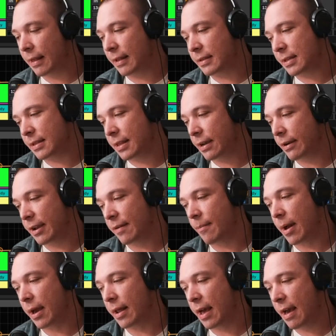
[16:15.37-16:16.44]
It's a theory of
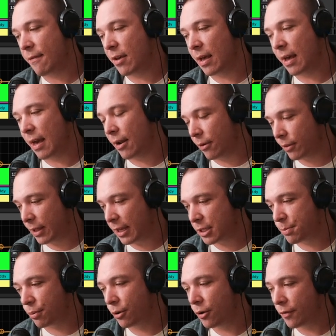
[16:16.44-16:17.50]
mine. I don't think
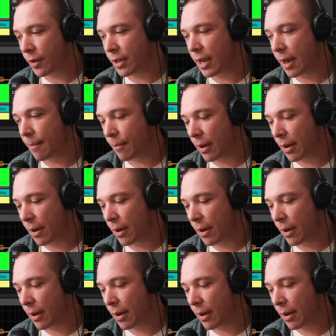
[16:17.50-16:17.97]
it's proven yet,